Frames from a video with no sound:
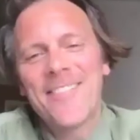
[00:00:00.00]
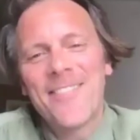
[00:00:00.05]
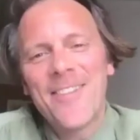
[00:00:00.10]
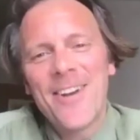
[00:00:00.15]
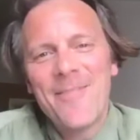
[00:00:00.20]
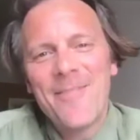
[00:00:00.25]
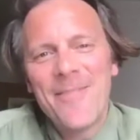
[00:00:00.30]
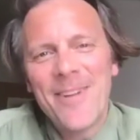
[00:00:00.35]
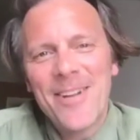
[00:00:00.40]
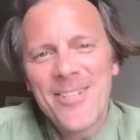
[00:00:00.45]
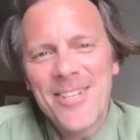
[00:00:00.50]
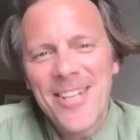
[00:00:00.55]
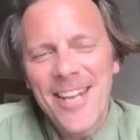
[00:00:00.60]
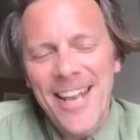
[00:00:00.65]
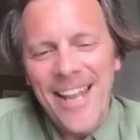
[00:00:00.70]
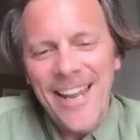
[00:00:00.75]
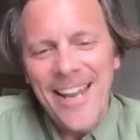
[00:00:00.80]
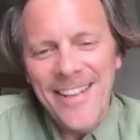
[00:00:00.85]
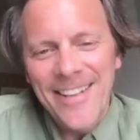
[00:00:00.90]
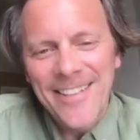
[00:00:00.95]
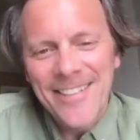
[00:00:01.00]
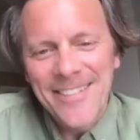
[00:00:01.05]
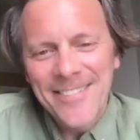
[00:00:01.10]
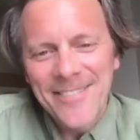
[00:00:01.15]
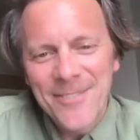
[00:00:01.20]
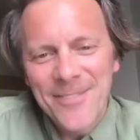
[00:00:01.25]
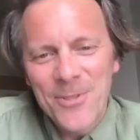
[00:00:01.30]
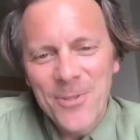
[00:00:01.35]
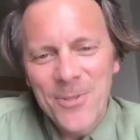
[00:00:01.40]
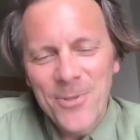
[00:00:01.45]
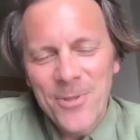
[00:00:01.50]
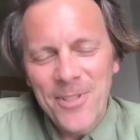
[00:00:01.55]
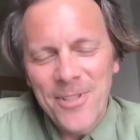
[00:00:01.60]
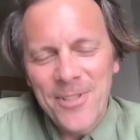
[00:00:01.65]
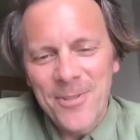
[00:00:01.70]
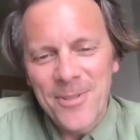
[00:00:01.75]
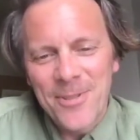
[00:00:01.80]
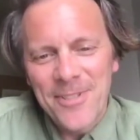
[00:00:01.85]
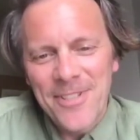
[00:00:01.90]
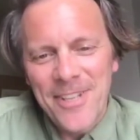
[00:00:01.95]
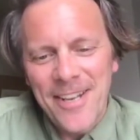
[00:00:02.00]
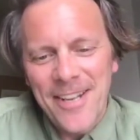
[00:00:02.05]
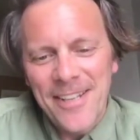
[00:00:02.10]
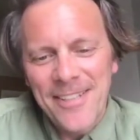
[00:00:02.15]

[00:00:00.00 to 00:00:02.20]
very much, Alan, for talking to us.